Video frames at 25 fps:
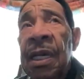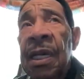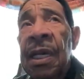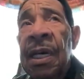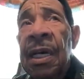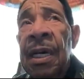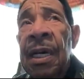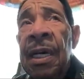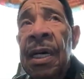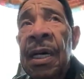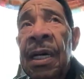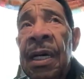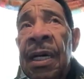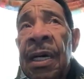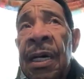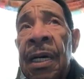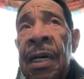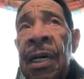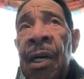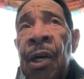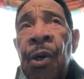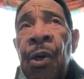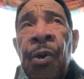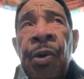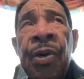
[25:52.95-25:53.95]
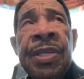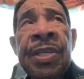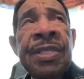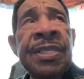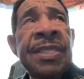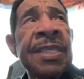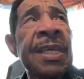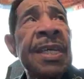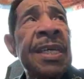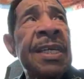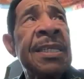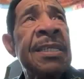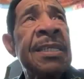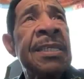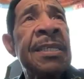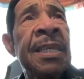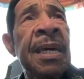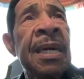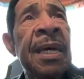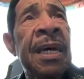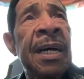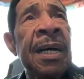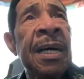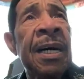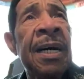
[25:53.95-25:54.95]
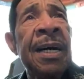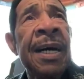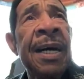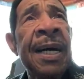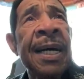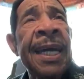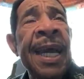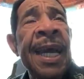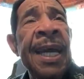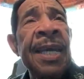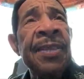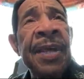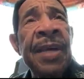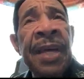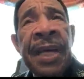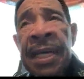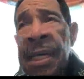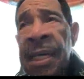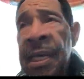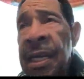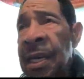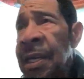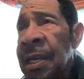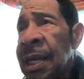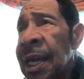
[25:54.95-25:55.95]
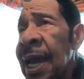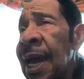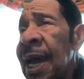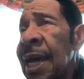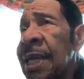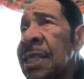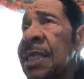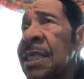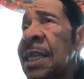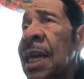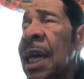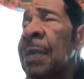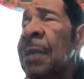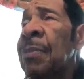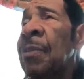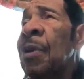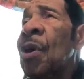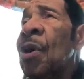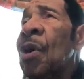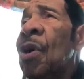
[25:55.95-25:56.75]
Lewis and I can't think of the other guy's name,